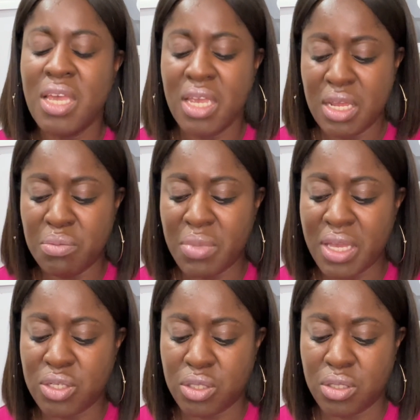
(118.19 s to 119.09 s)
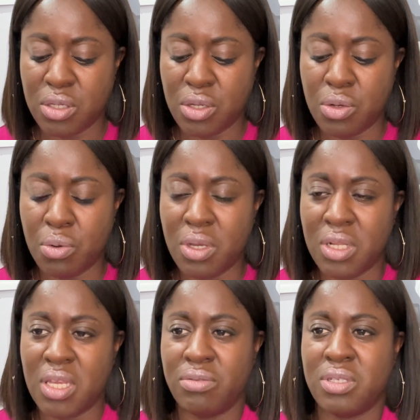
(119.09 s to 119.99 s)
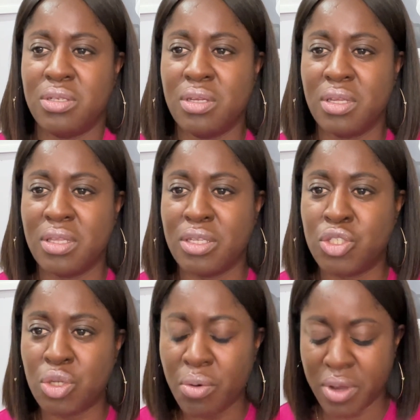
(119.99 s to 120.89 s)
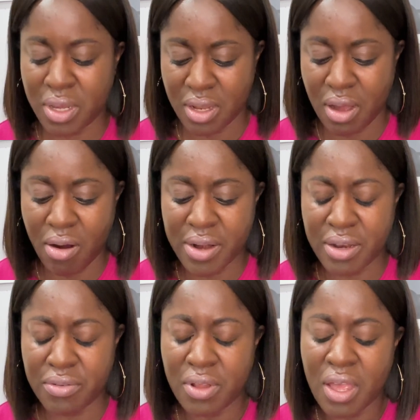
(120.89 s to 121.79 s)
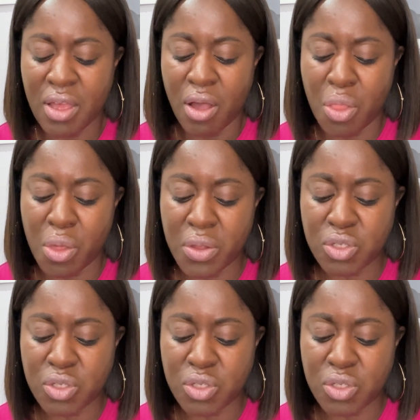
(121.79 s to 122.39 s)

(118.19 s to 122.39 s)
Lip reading: it makes, you know, it gives joy in the heart. And another